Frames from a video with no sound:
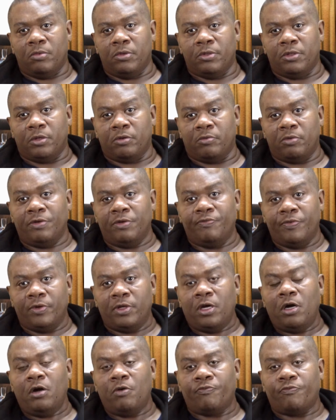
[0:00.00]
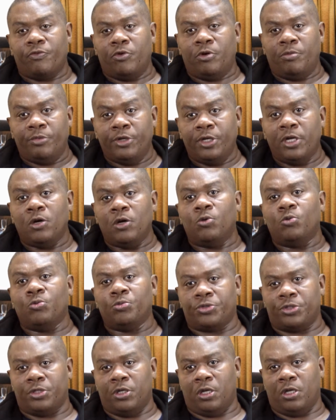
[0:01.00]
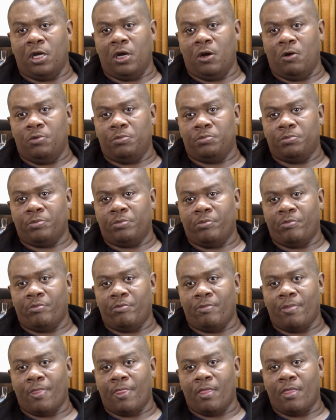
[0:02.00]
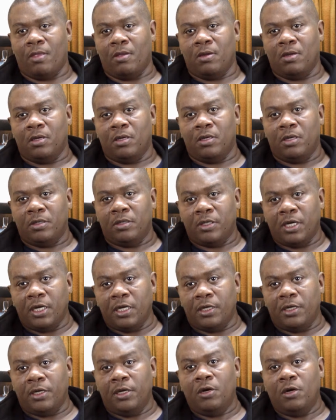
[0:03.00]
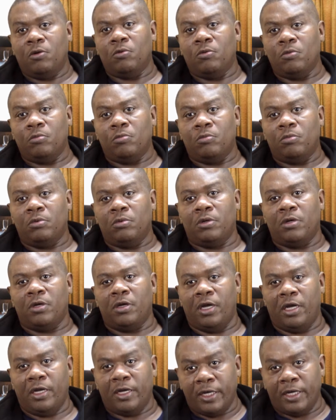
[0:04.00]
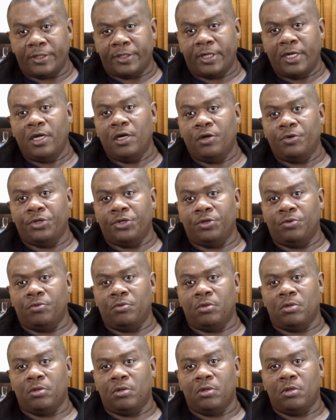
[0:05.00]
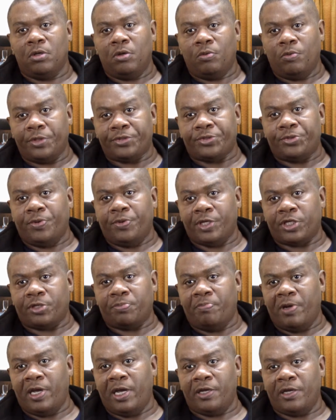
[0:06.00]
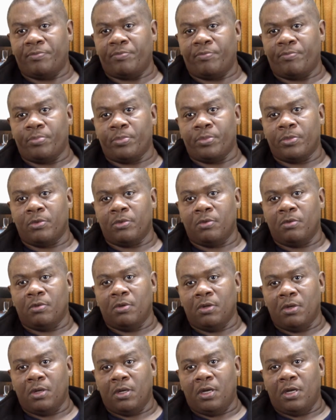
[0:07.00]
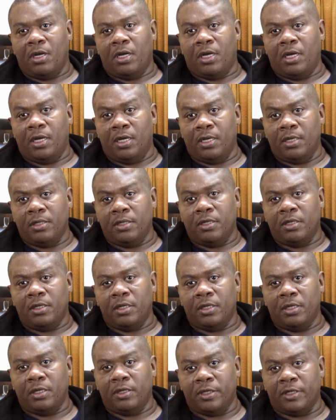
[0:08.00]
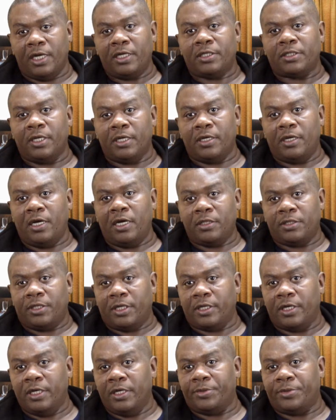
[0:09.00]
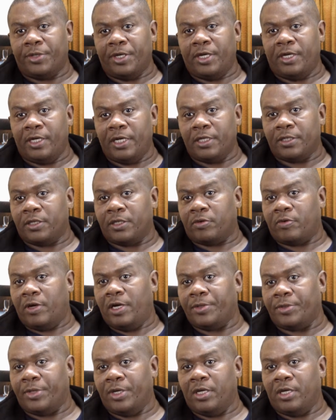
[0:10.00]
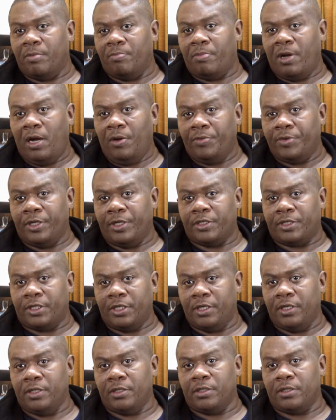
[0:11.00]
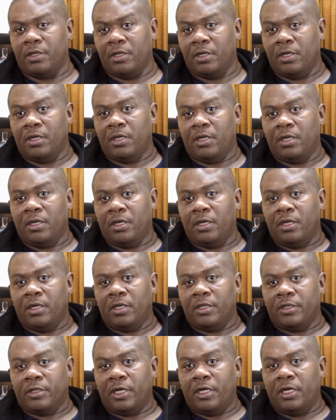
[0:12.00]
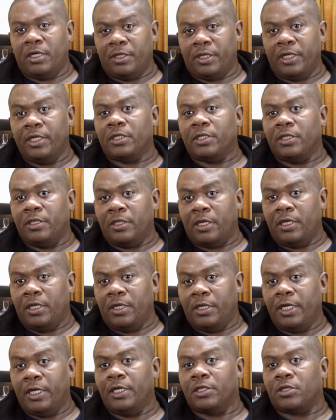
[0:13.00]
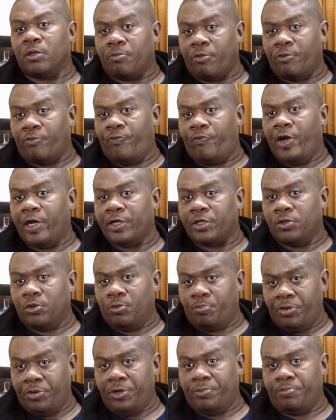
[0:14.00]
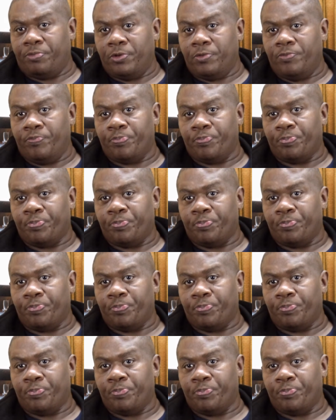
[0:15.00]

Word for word: the Griffin Law Firm knows the law. They know and they tell you what to expect. And that's the that's the good thing. That's the great thing about this is they these they, these are professional people,